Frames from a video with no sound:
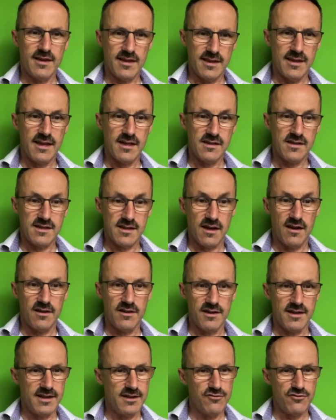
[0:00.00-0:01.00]
can then start
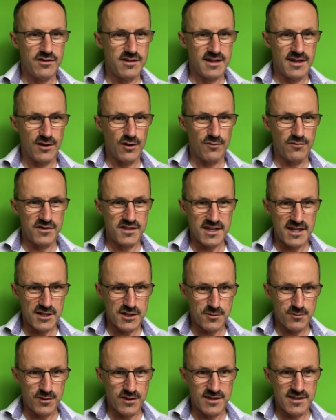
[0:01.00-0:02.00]
an interesting
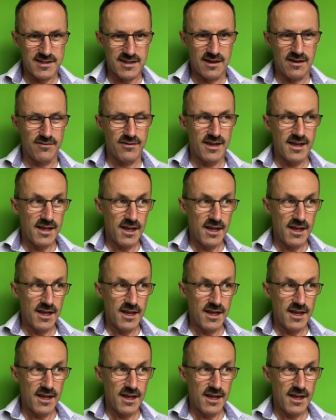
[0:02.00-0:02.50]
conversation with yourself,